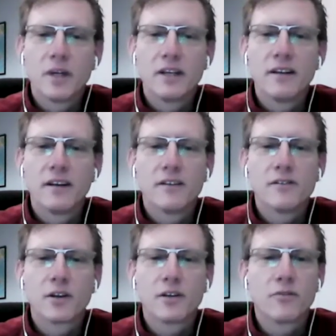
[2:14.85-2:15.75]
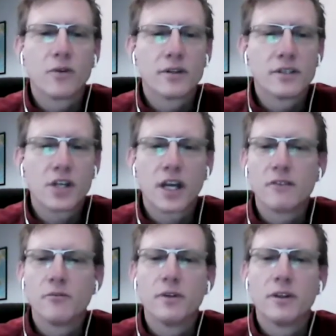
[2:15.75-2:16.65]
Been looking forward to
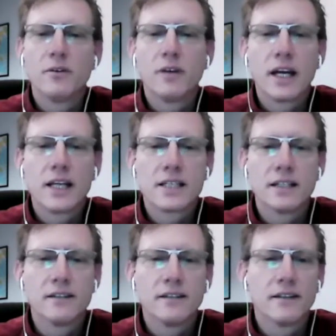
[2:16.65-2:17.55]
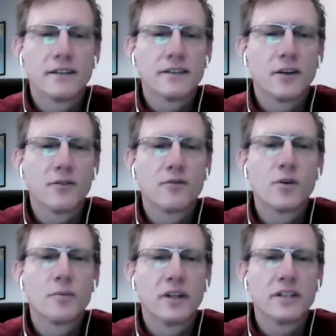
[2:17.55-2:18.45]
chatting with you guys and
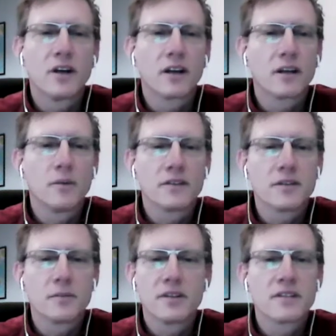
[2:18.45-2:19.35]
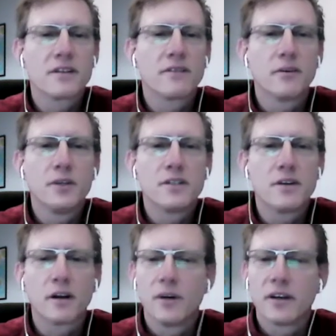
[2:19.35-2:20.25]
formally talking about some of the stuff that we
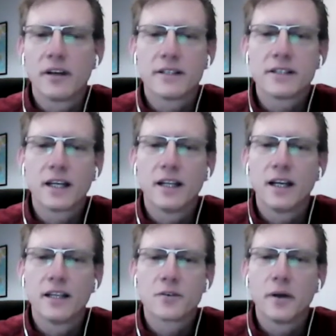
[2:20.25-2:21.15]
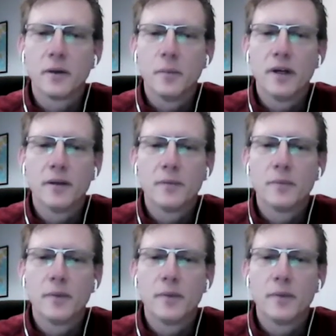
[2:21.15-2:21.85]
talk about on the sidelines quite a bit.